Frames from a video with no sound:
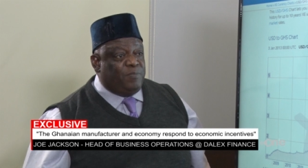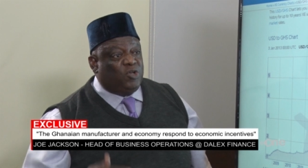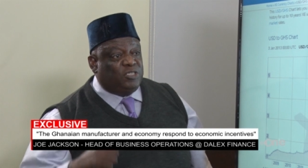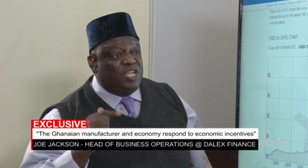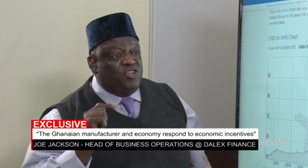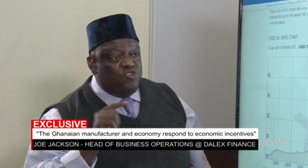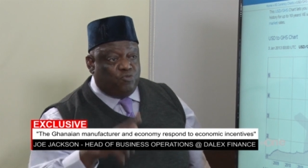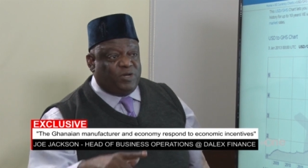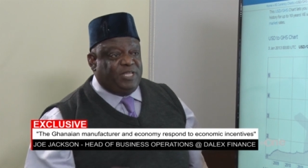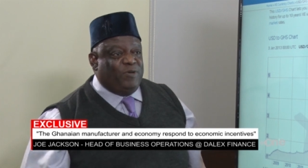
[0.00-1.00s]
because they knew
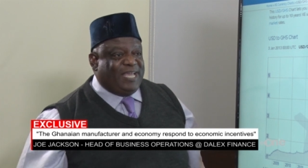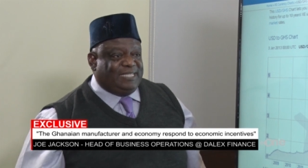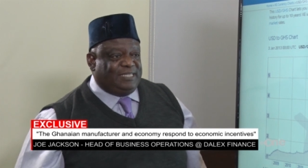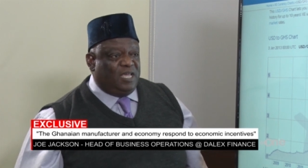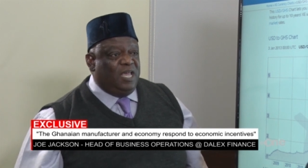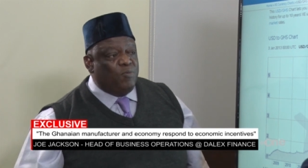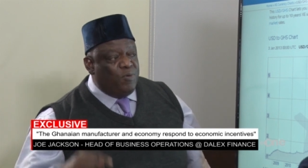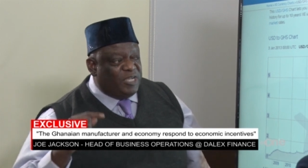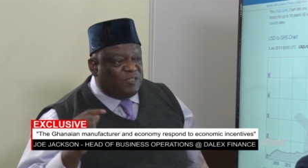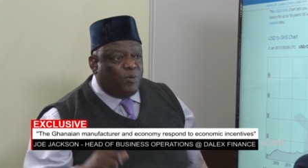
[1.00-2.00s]
what they were getting. We
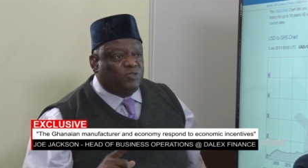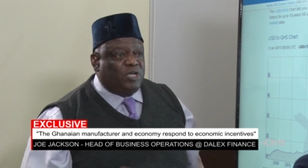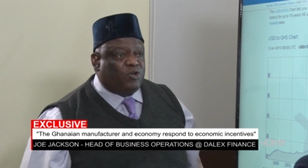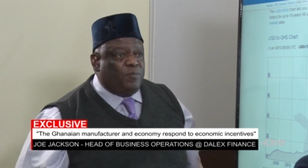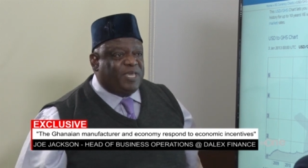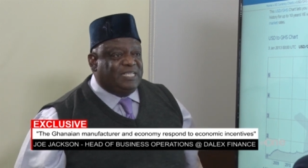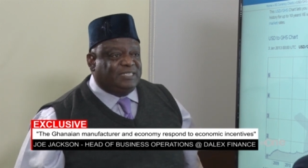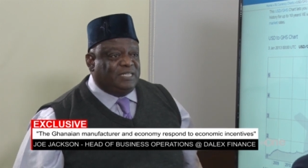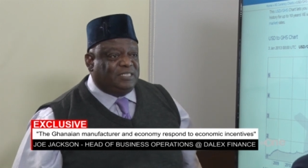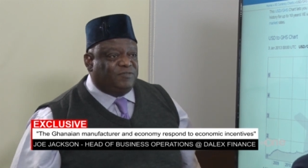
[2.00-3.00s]
respond to economic
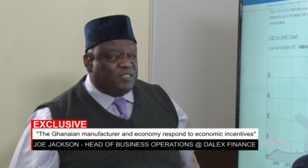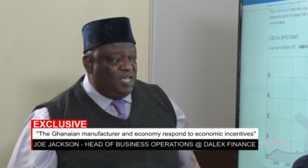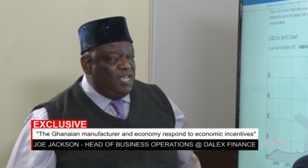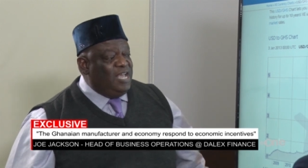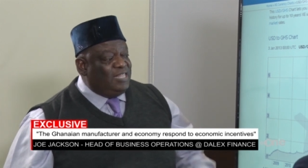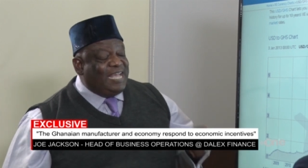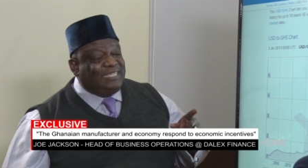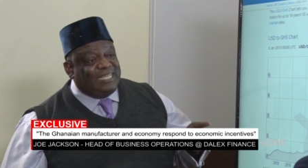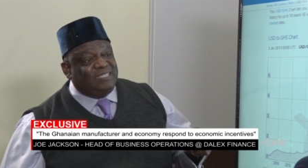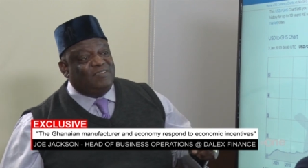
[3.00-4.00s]
incentives. The
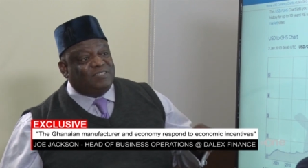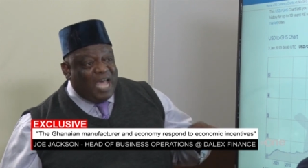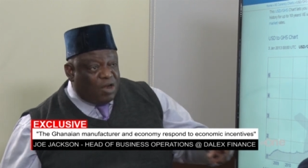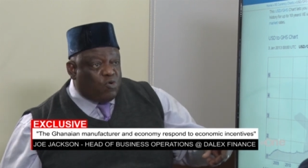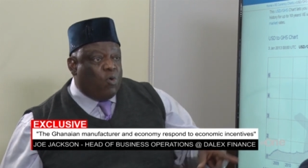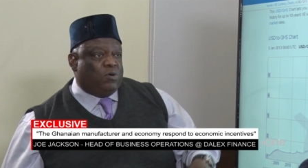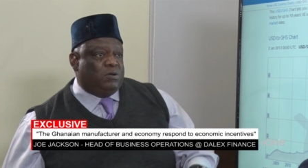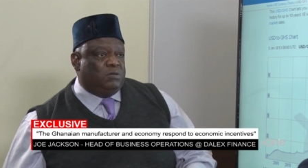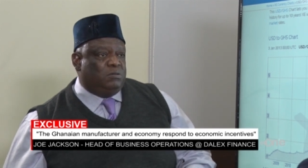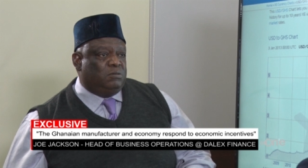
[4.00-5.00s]
incentives are wrong.
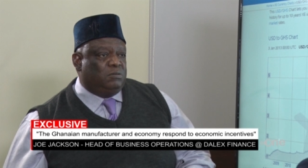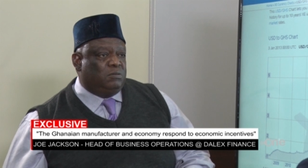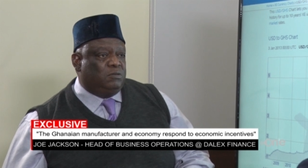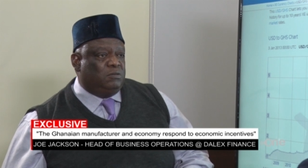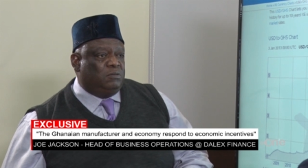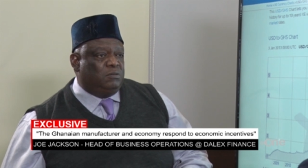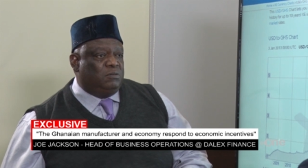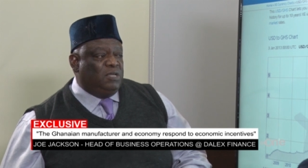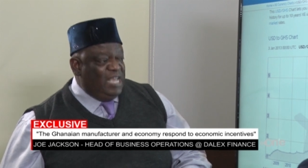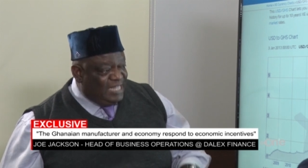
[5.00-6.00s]

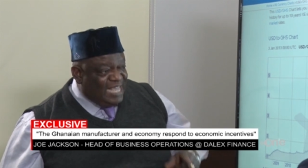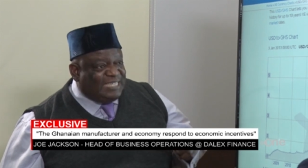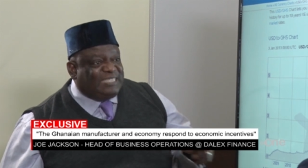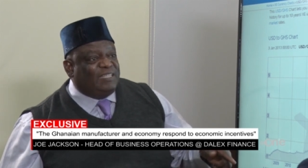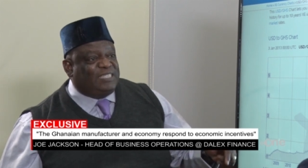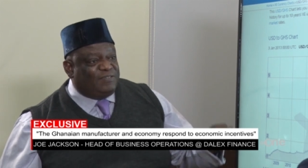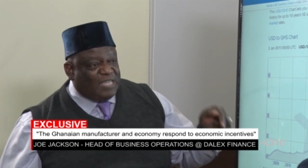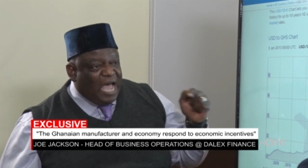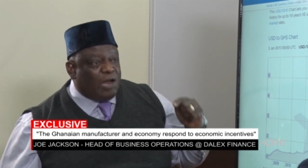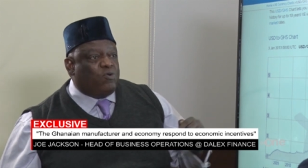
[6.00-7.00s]
The
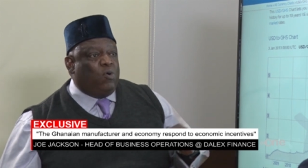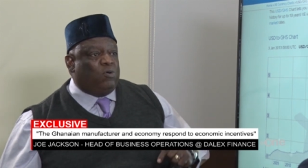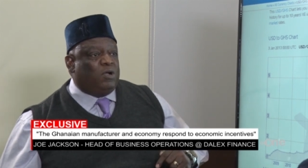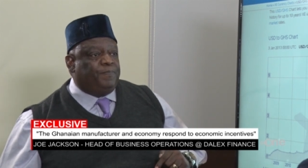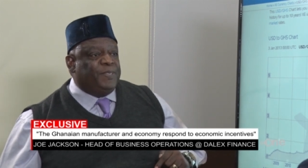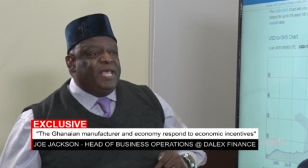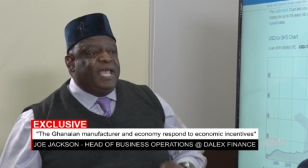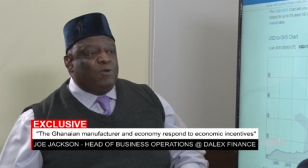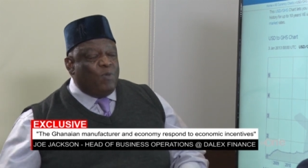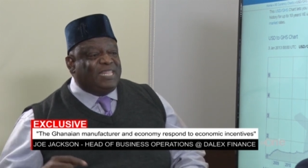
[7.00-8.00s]
incentives are wrong.
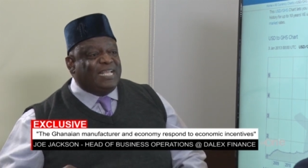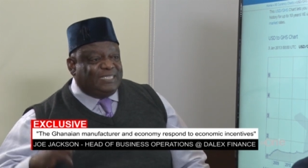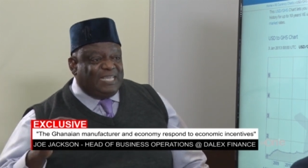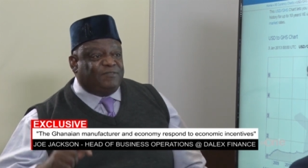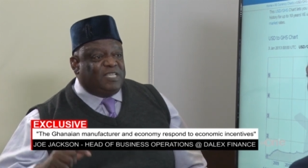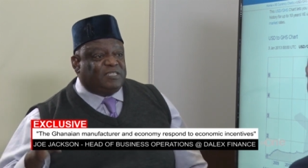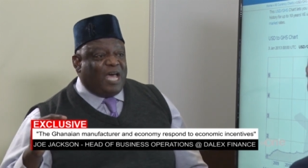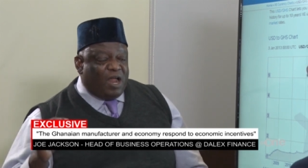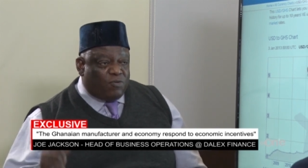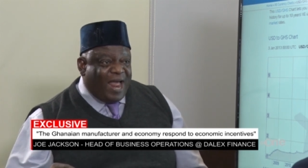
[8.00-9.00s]
And when the incentives
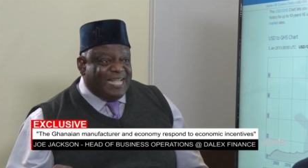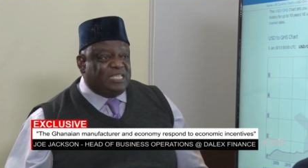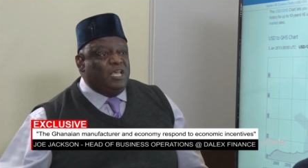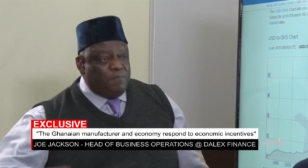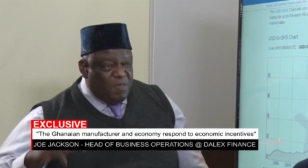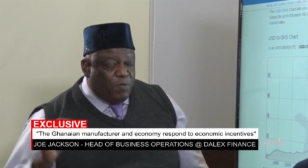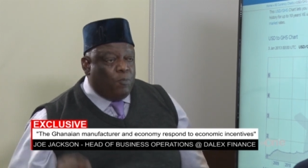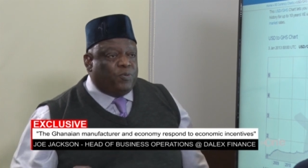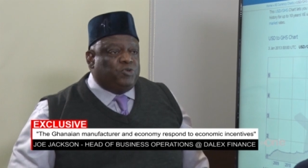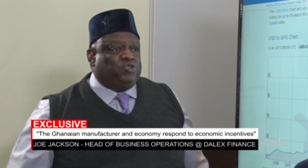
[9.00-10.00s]
are right, people
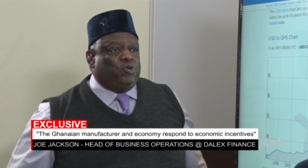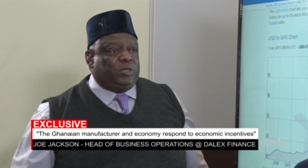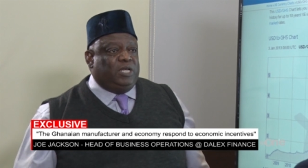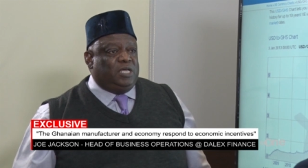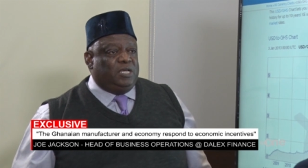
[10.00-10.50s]
will produce locally.